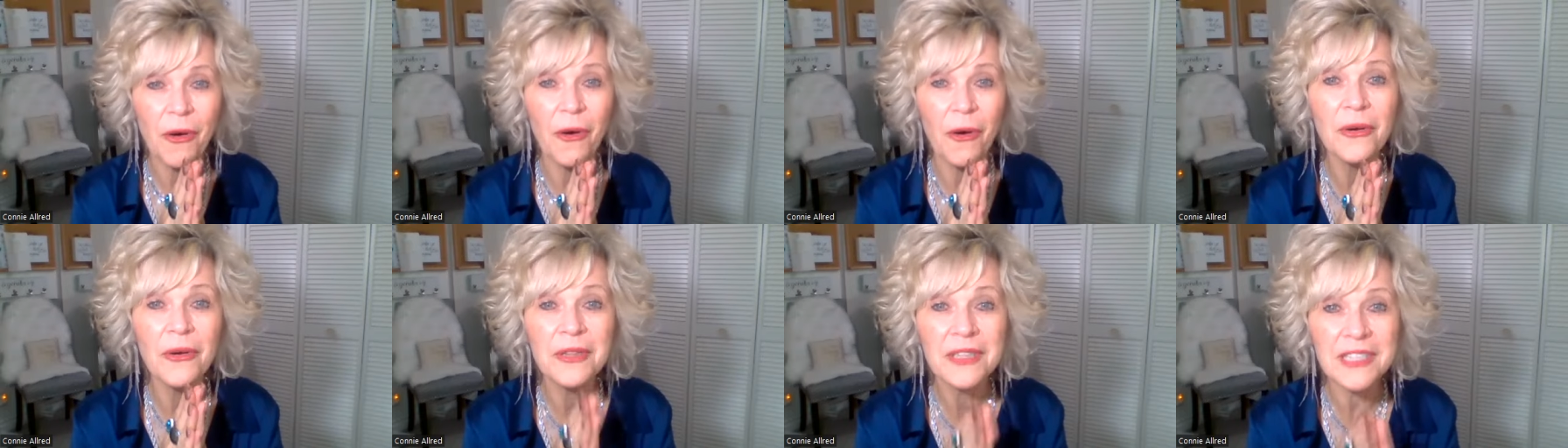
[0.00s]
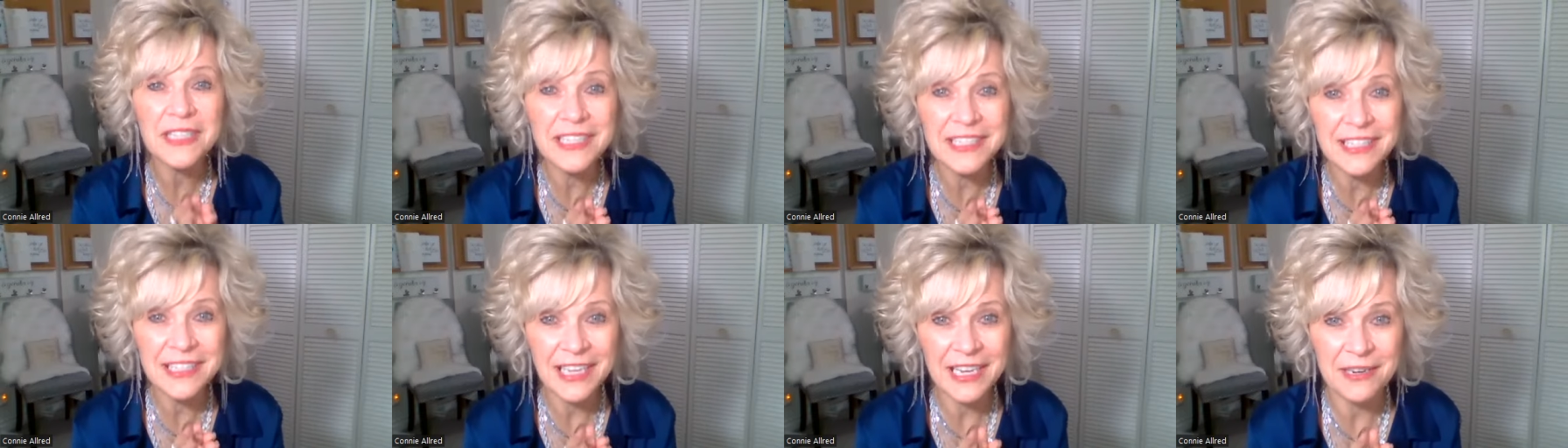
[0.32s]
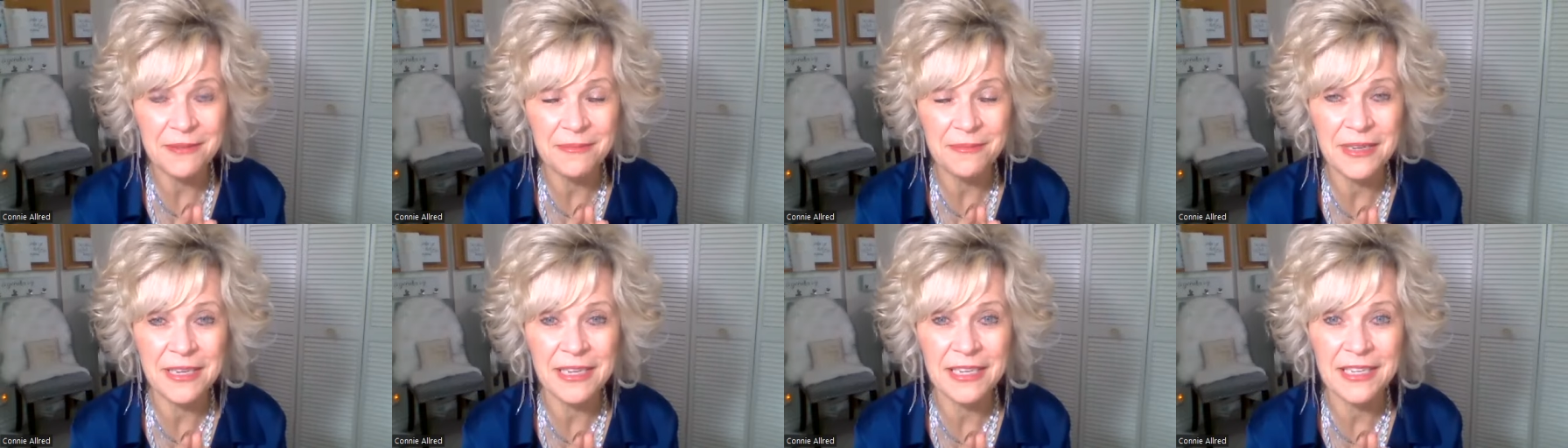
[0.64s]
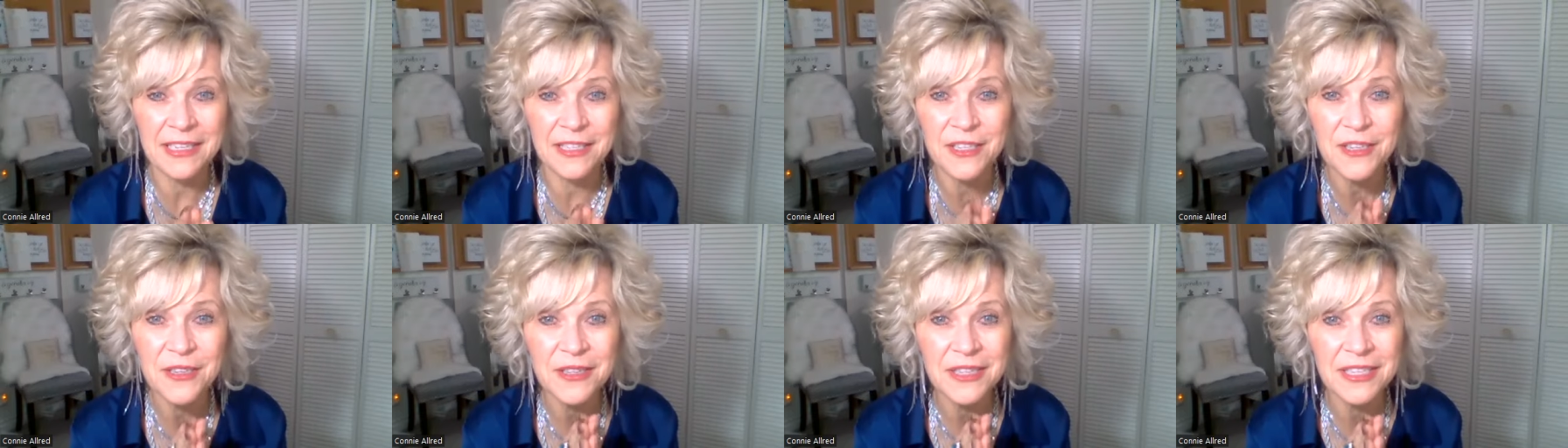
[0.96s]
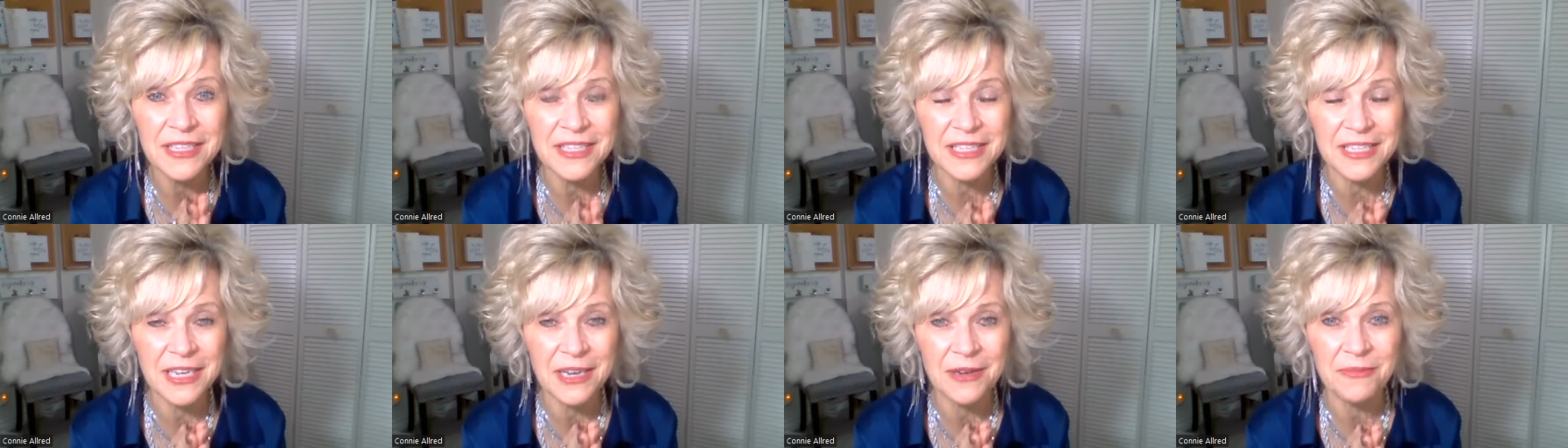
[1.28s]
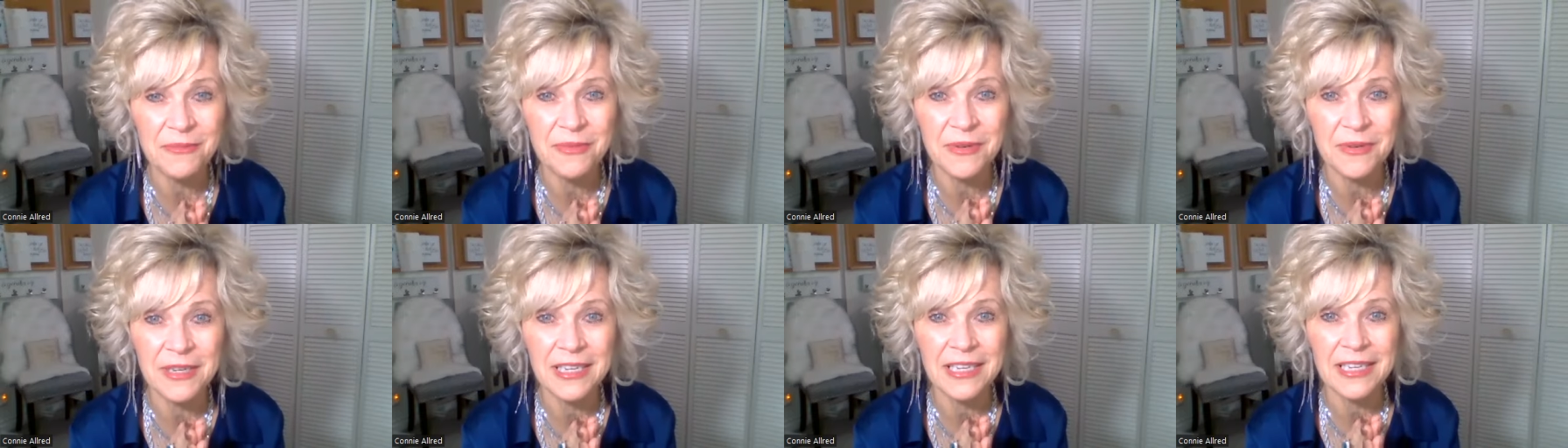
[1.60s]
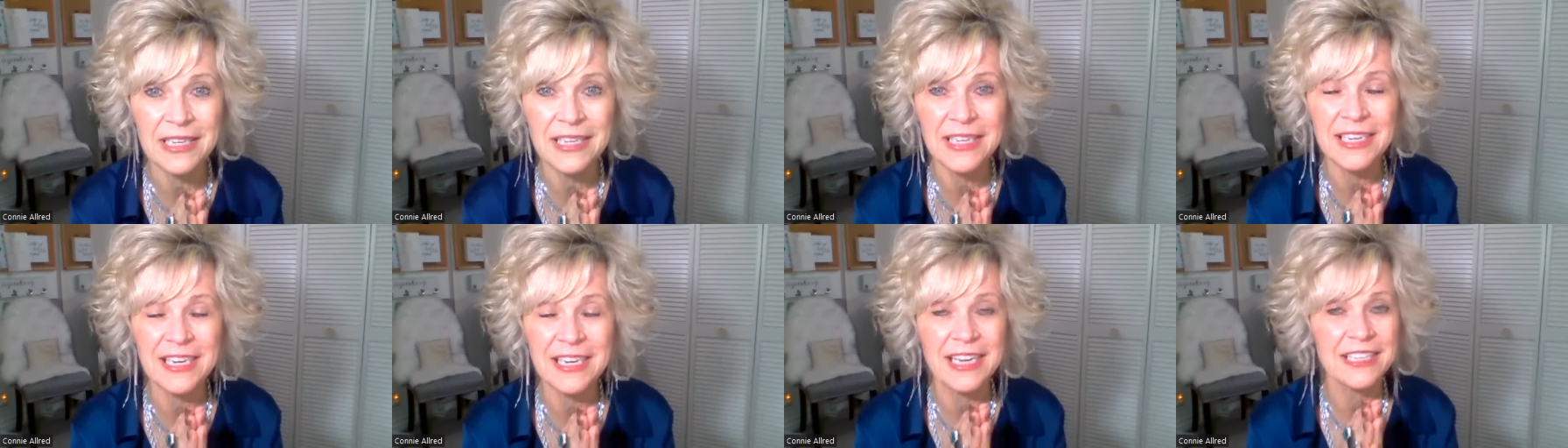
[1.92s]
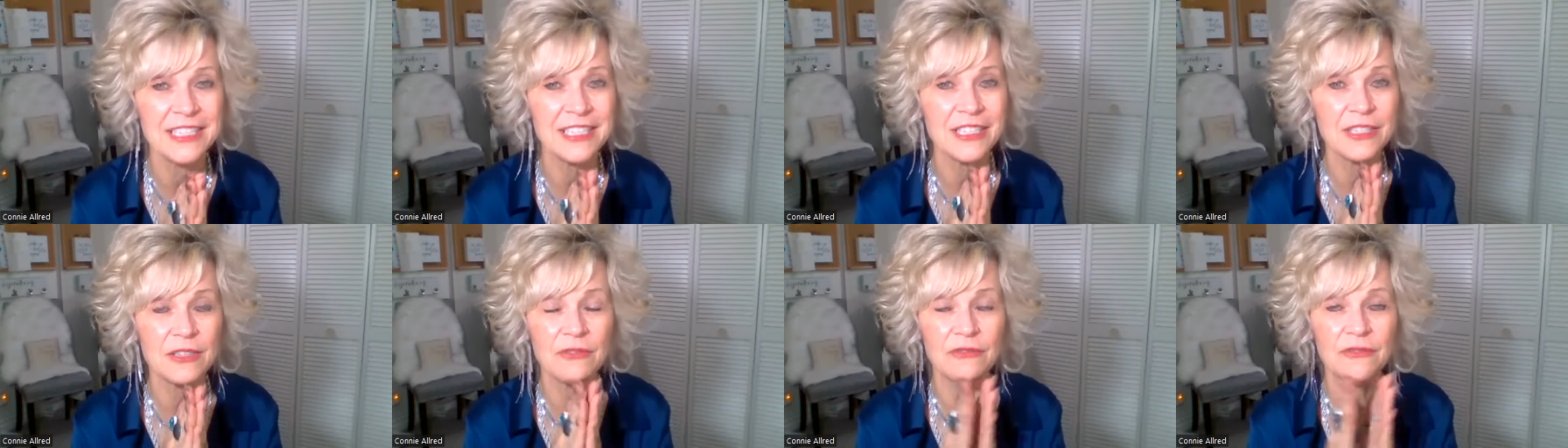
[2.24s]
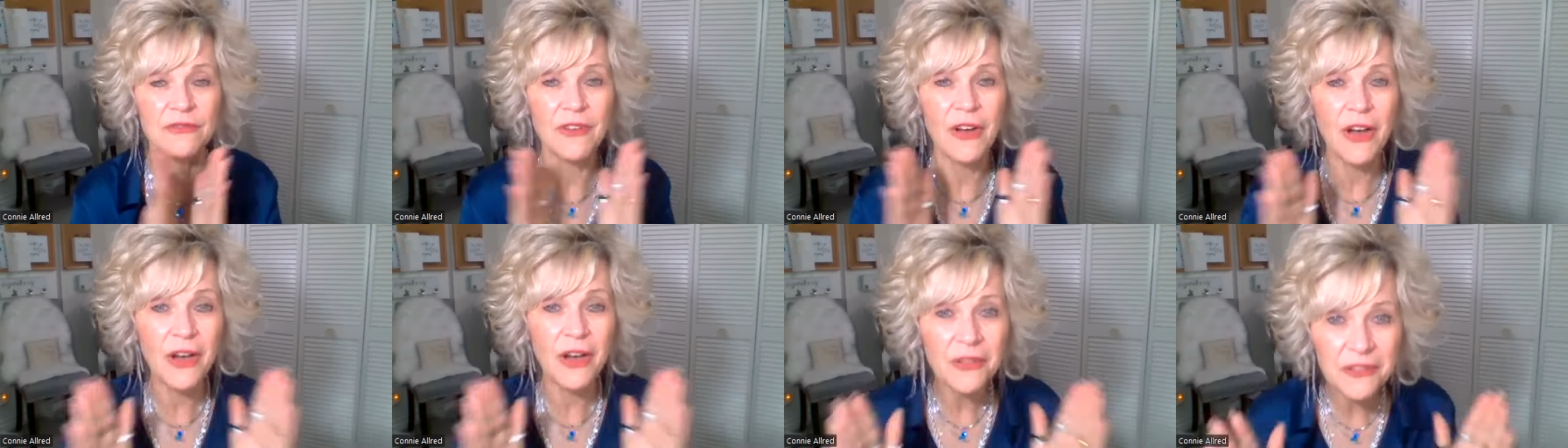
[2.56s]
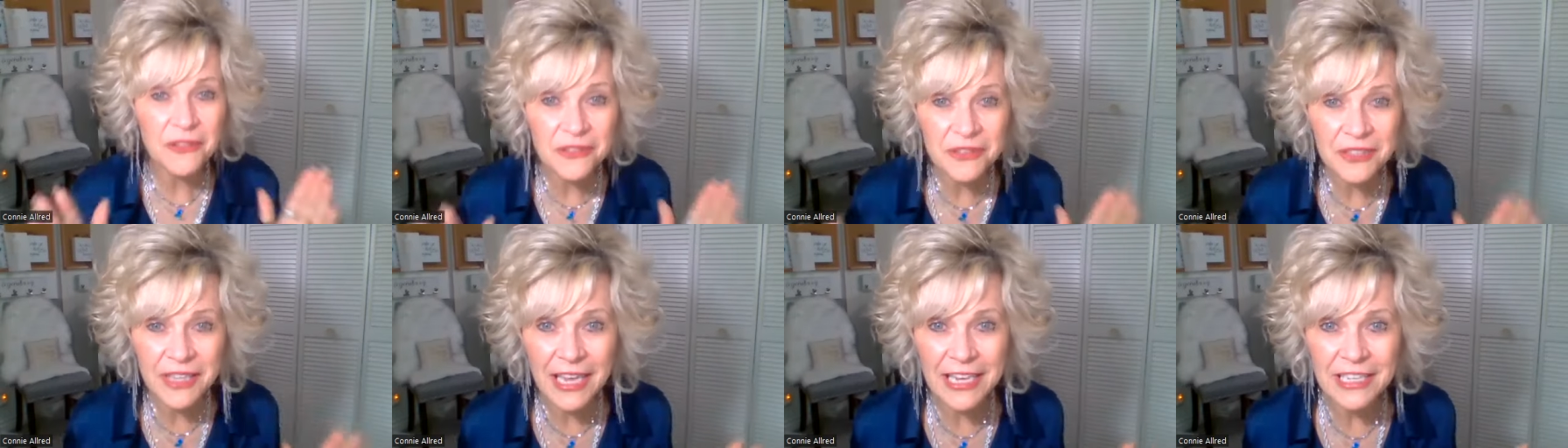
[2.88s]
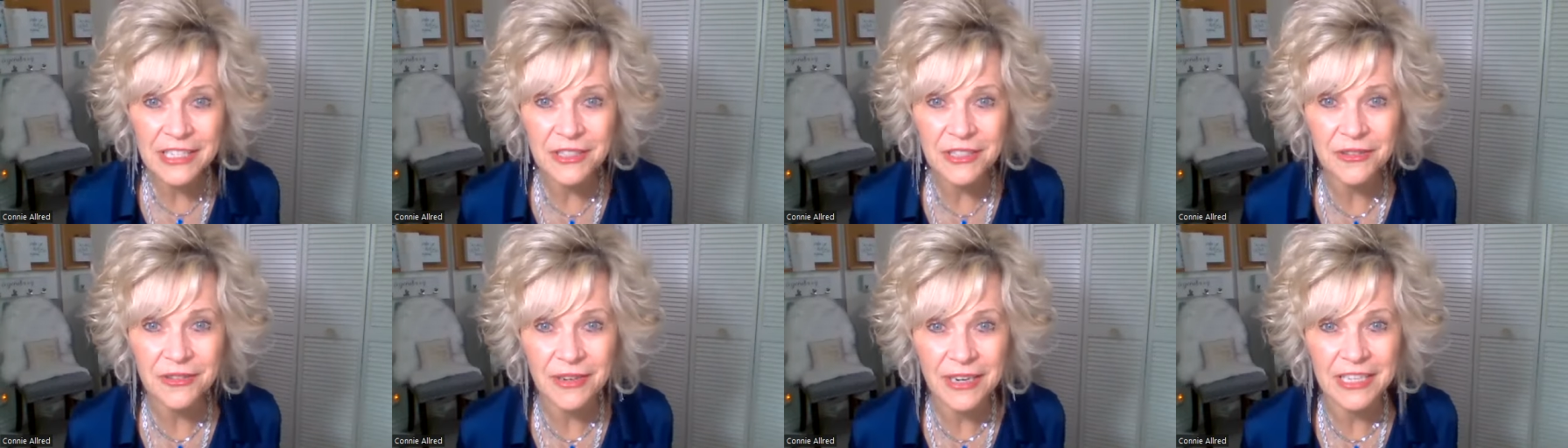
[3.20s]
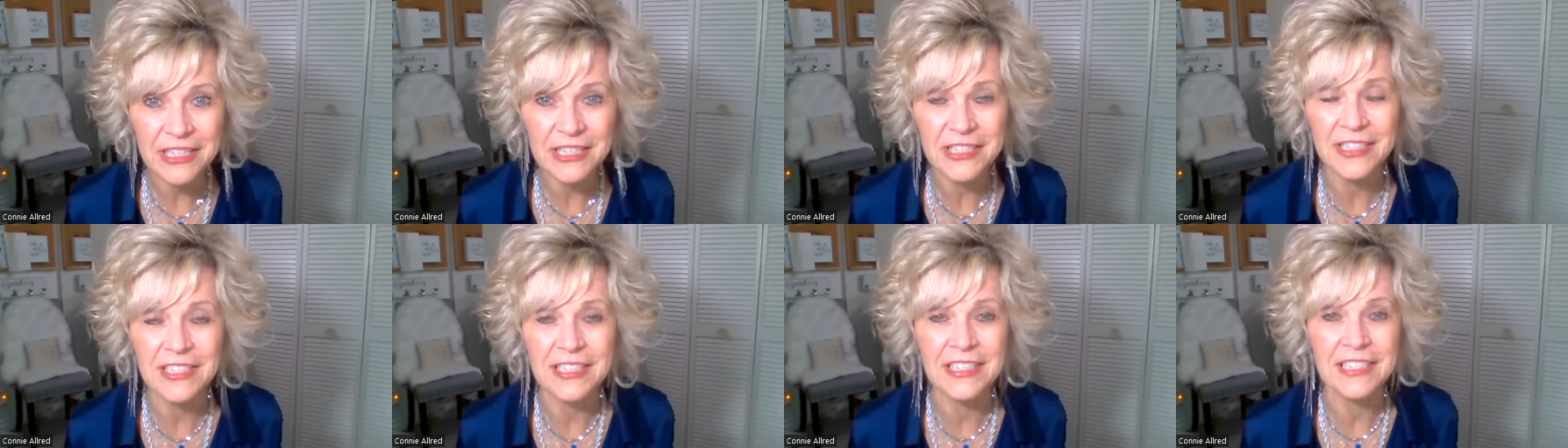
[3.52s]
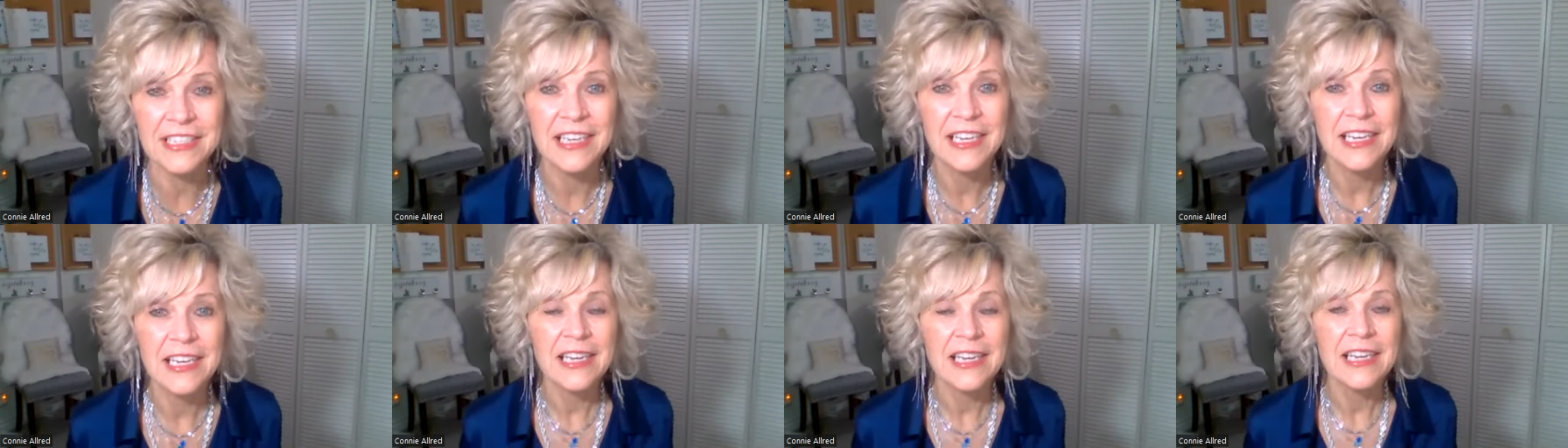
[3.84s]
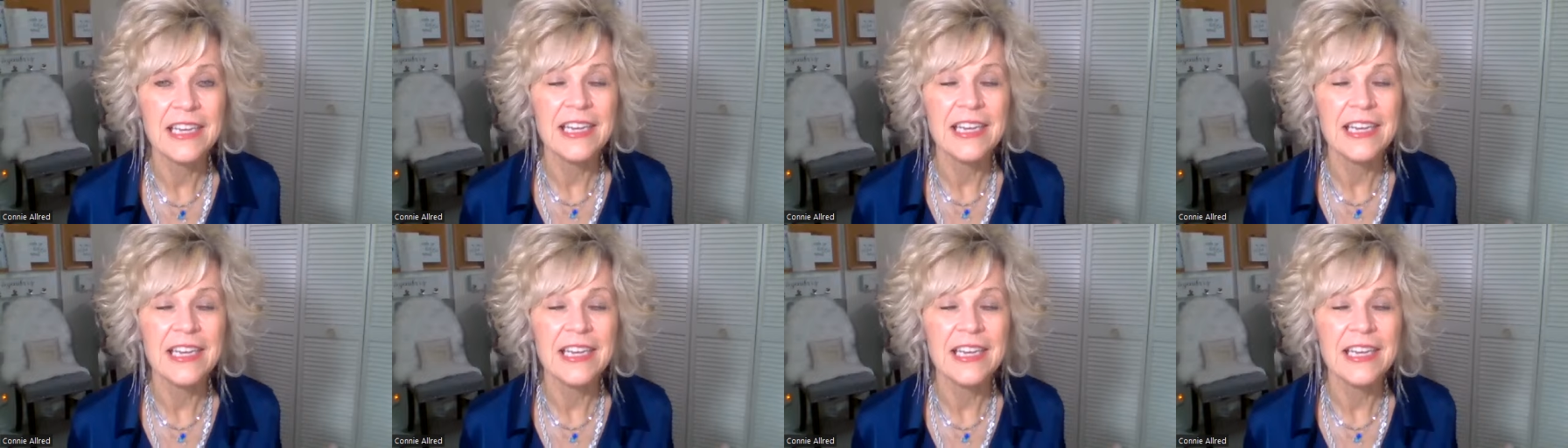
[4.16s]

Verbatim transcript: totally led me to this company and I just followed that direction.